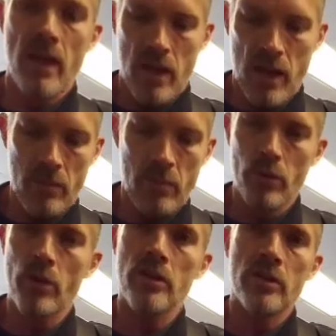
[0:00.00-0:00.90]
and
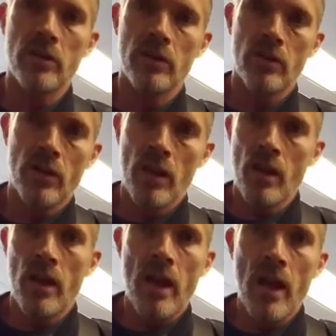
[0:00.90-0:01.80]
put
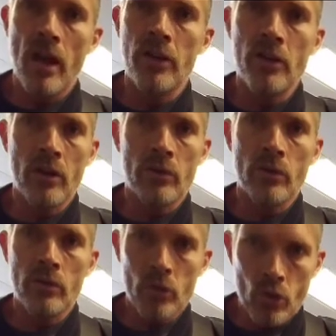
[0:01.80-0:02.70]

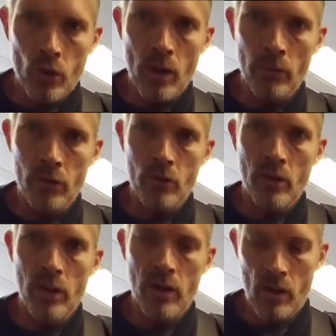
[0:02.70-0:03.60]
another treble
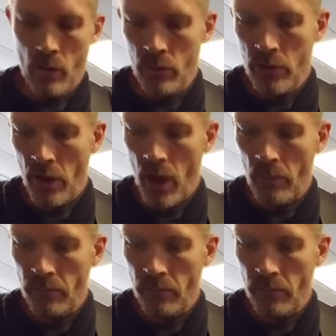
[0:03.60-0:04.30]
string on top.